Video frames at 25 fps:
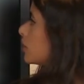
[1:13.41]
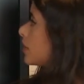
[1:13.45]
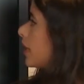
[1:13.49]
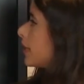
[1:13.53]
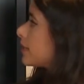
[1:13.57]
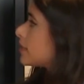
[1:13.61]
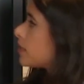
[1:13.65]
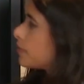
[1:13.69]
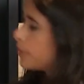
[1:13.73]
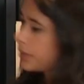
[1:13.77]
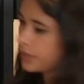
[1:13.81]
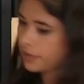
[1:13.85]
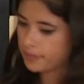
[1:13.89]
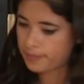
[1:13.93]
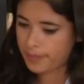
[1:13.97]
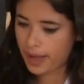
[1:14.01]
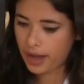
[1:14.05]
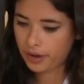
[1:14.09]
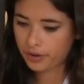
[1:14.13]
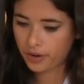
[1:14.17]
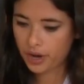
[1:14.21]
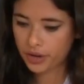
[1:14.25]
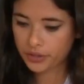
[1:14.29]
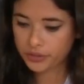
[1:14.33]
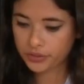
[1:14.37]
That's a bit of
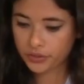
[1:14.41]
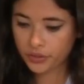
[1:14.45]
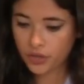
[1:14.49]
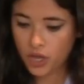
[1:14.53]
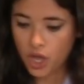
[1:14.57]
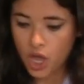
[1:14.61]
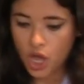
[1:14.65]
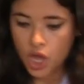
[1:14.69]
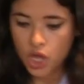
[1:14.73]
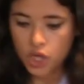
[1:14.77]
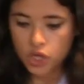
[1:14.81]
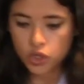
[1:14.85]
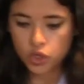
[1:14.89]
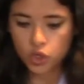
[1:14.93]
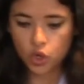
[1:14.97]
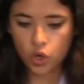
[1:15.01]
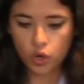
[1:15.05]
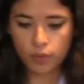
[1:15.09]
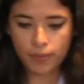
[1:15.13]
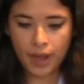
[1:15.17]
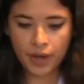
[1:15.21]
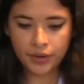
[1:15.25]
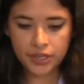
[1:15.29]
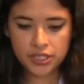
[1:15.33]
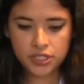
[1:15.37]
background.
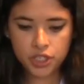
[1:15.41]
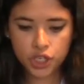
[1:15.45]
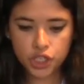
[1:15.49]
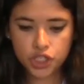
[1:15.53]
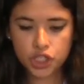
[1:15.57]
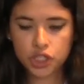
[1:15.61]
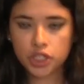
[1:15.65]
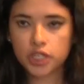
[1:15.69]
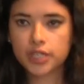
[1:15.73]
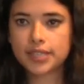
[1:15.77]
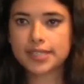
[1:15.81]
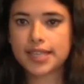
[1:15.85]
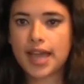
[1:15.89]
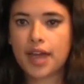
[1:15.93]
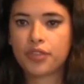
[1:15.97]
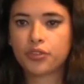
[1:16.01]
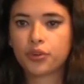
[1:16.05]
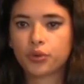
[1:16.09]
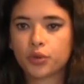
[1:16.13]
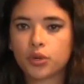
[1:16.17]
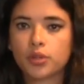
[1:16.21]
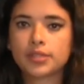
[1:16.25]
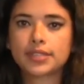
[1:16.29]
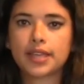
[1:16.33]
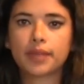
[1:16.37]
So my research looks at
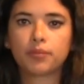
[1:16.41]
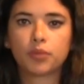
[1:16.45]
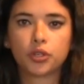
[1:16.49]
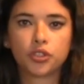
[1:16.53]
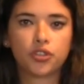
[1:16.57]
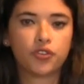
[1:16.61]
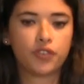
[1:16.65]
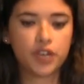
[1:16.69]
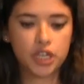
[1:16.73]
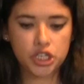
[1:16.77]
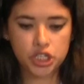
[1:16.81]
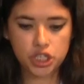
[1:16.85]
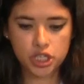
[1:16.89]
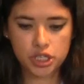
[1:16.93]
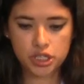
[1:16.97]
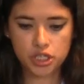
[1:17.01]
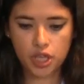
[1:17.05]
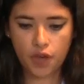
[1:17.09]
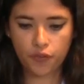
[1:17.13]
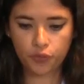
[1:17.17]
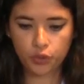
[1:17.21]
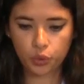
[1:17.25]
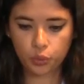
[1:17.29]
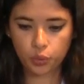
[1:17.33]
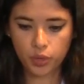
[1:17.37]
the roles and
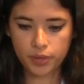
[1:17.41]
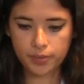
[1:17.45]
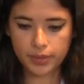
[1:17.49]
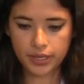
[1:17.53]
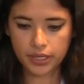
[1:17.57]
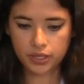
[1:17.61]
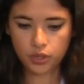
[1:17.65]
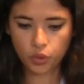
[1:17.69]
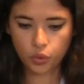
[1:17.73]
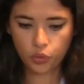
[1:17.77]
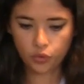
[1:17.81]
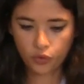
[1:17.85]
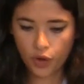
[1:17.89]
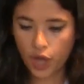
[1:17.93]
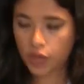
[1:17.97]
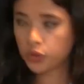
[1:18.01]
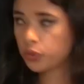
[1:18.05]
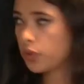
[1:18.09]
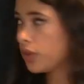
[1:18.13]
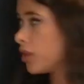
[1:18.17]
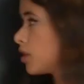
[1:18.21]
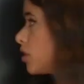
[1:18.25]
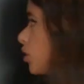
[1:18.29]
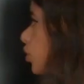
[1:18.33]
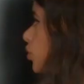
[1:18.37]
motivations of the women who
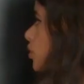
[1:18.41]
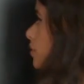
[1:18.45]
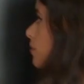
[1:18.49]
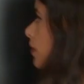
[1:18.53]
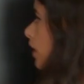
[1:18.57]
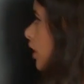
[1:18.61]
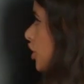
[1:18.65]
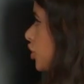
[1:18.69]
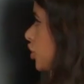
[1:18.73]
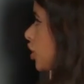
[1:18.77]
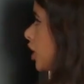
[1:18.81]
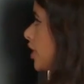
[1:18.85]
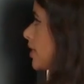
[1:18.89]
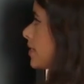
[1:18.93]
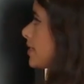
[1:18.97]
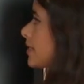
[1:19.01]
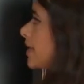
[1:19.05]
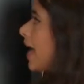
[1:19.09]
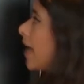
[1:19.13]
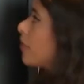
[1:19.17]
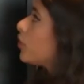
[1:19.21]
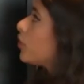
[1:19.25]
fought within those militias